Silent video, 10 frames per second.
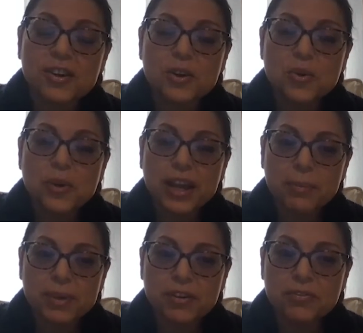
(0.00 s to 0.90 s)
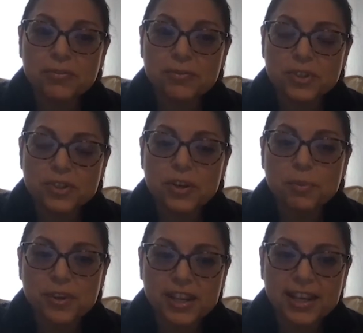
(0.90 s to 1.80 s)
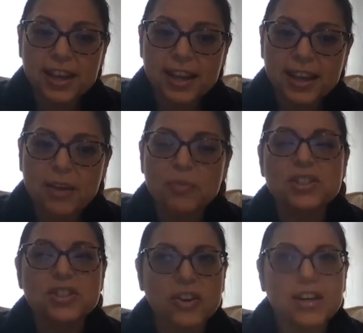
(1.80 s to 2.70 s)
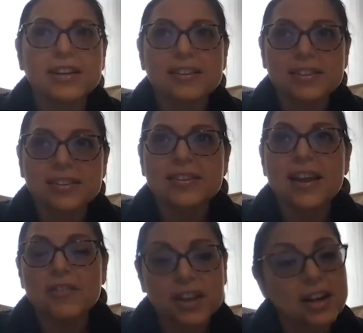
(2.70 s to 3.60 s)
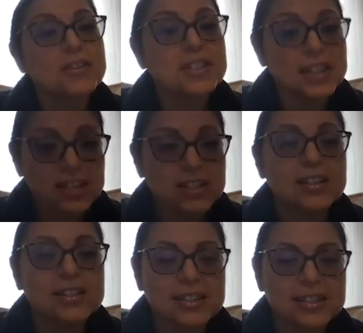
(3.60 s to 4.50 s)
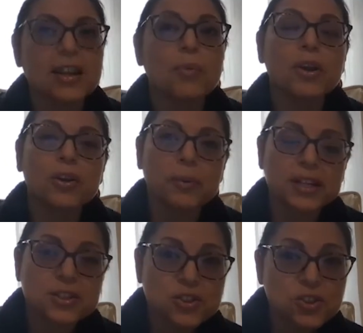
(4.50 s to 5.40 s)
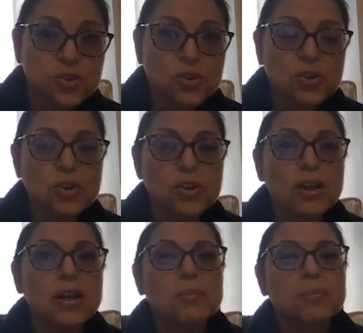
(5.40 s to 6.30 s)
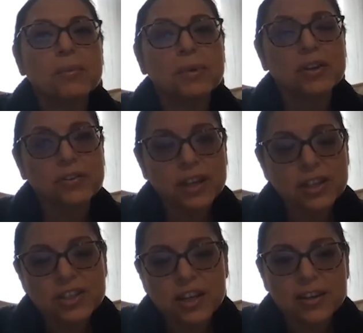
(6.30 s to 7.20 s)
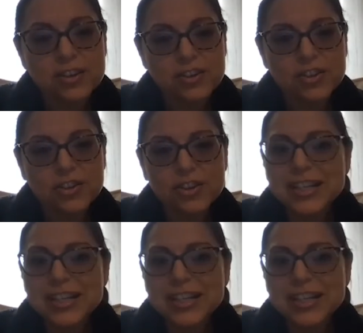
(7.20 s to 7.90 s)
who came in during pre-K, and we started having a conversation because I said, I want to go back to school, but I'm a career changer.